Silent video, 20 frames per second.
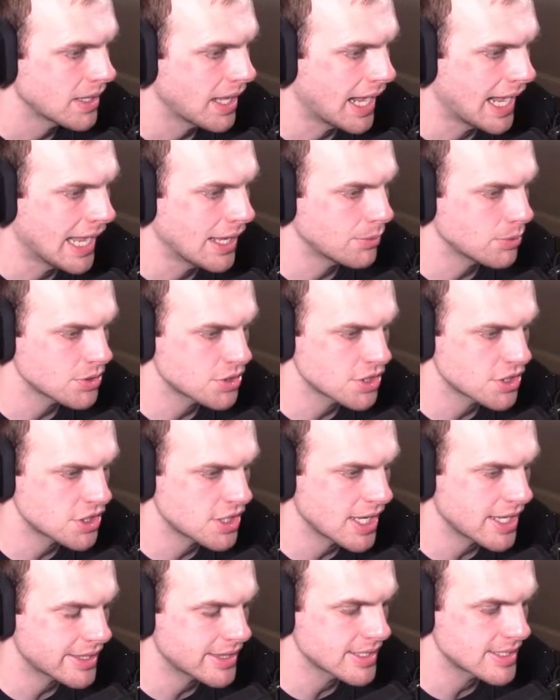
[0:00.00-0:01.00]
I will just
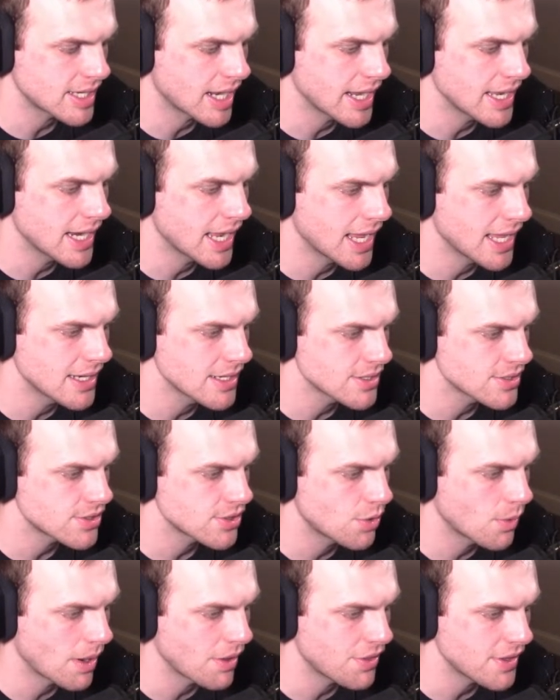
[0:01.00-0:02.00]
take the tight end
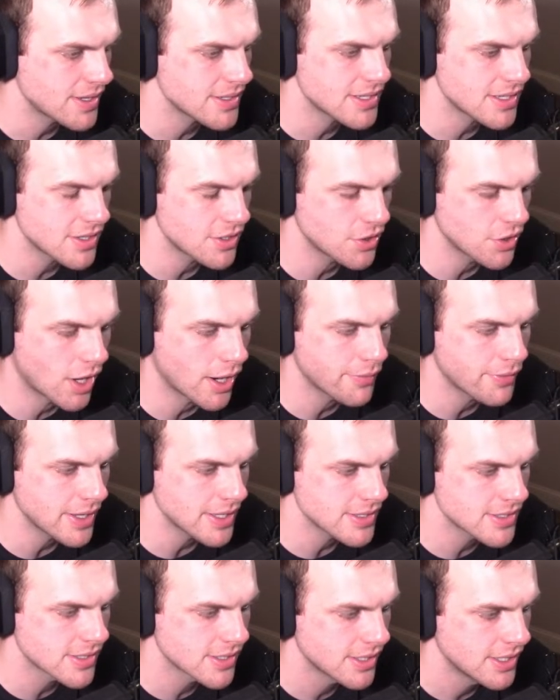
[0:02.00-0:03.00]
who I think is in a good
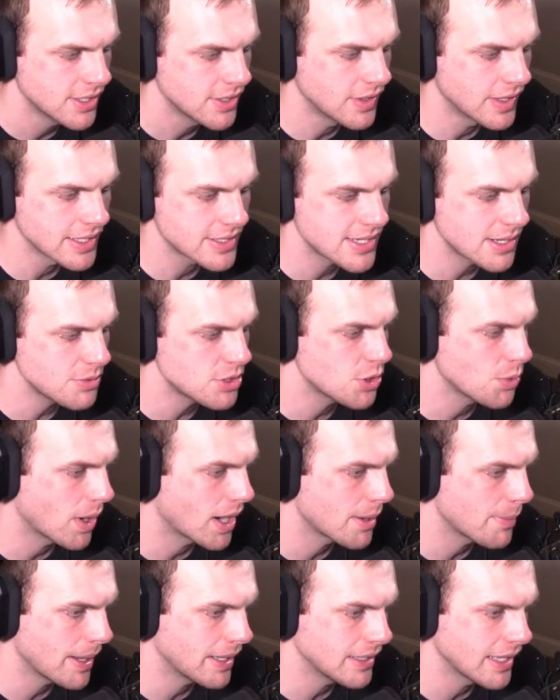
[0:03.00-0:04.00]
offense. Say what you
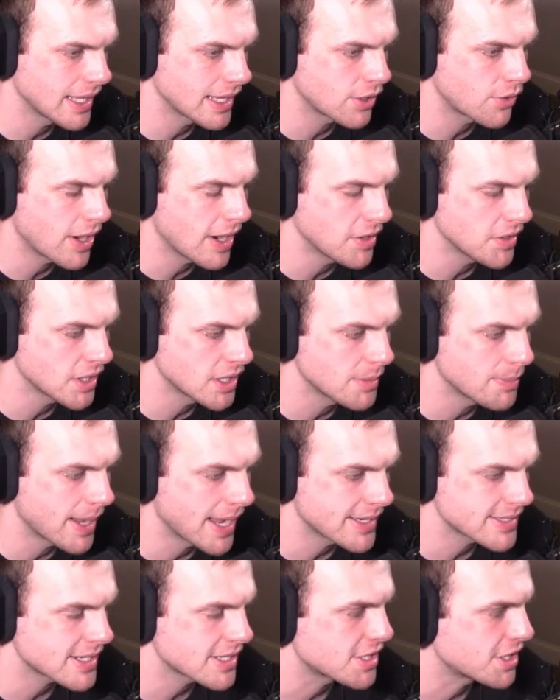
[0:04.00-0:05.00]
want about crowded
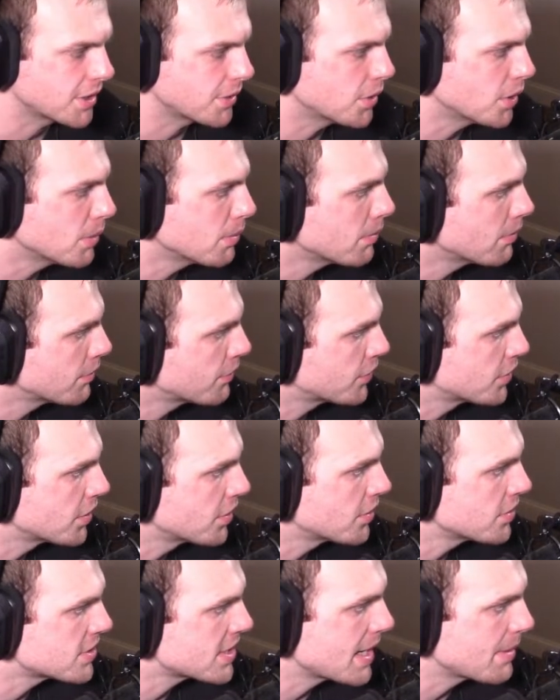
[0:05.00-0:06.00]
pass catching room
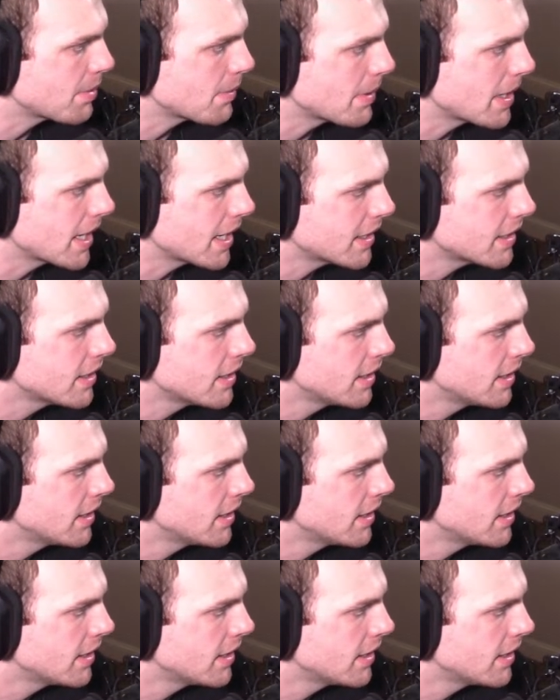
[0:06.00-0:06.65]
for Tampa Bay.